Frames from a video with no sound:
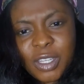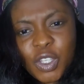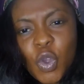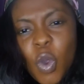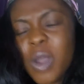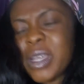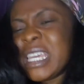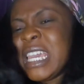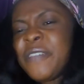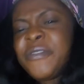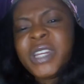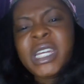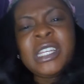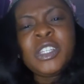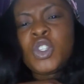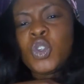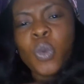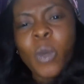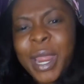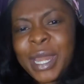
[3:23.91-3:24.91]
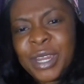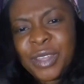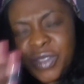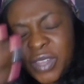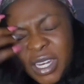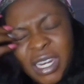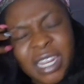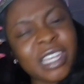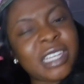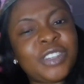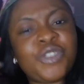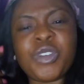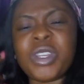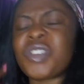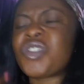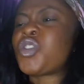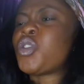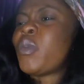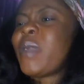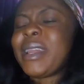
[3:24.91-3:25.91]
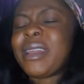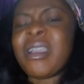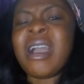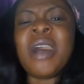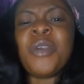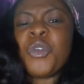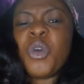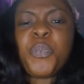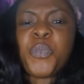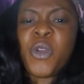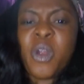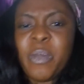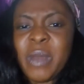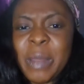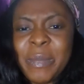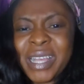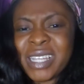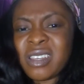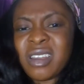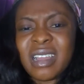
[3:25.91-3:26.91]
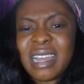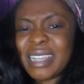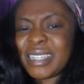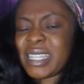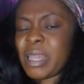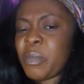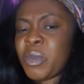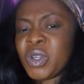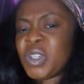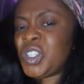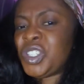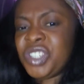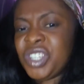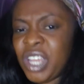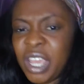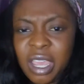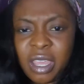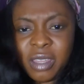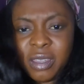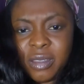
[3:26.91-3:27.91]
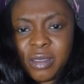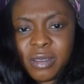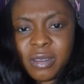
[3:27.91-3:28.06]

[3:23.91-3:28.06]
You are giving into anything. He treats you anyhow, no problem. As long as him money day.